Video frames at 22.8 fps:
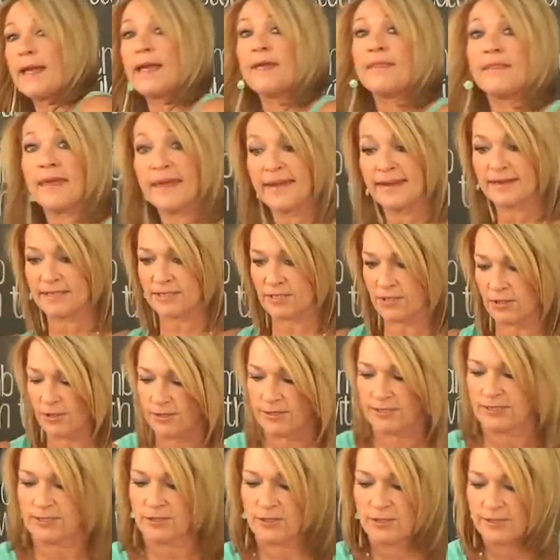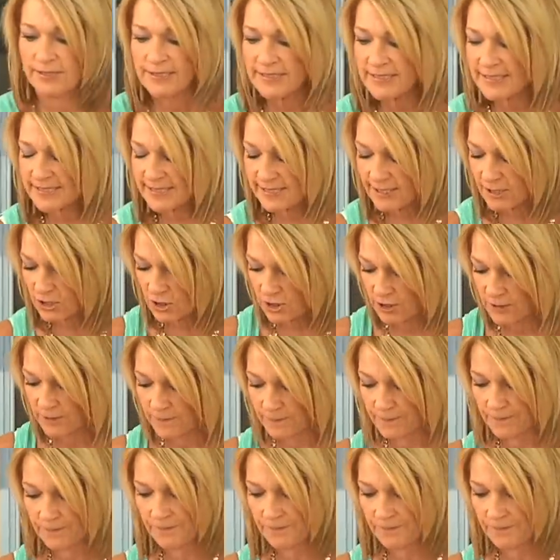And that goes into this dish.